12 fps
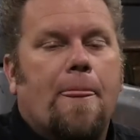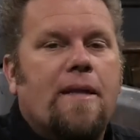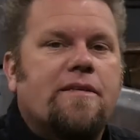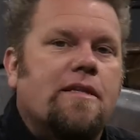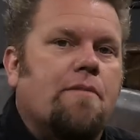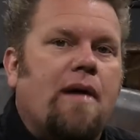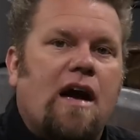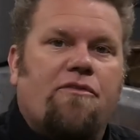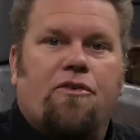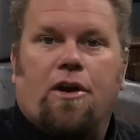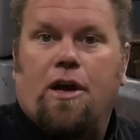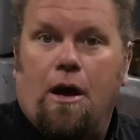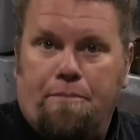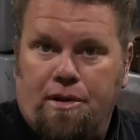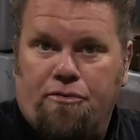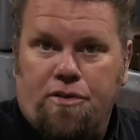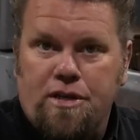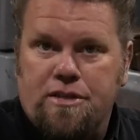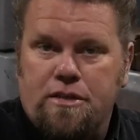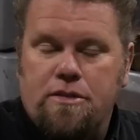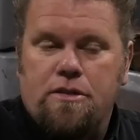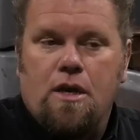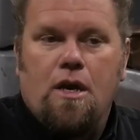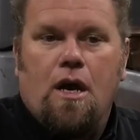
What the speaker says: It's in the back for a couple of reasons.